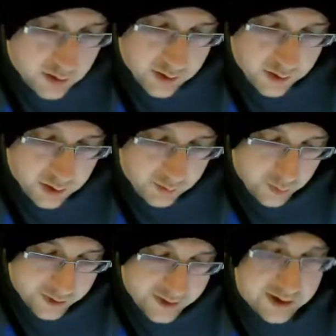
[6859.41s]

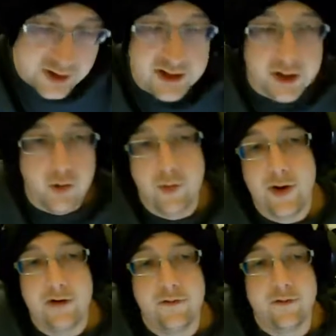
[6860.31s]
Potentially quite
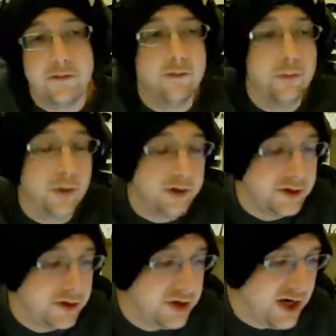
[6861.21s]
powerful, but
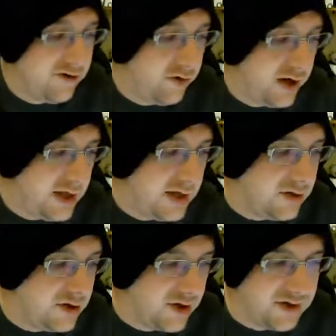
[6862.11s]
generally
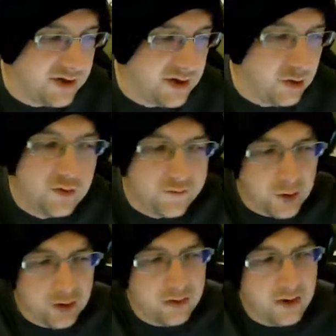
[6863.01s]
just
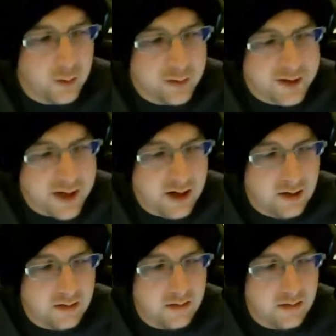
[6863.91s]
useful, I would say.